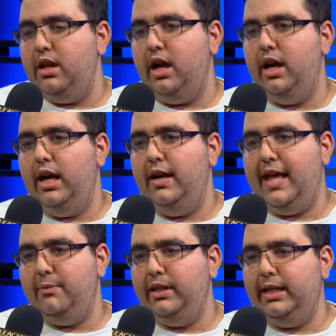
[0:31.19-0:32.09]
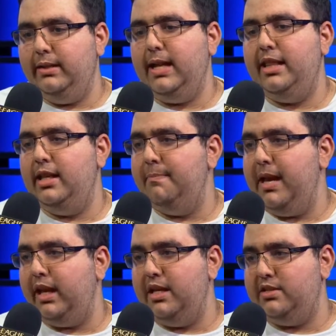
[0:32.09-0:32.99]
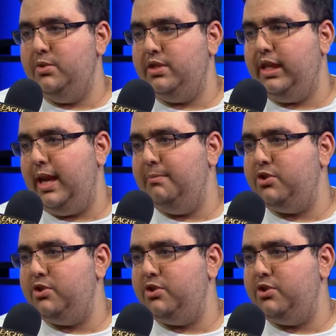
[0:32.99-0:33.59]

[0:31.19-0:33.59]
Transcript: that really ended up making us lose the game.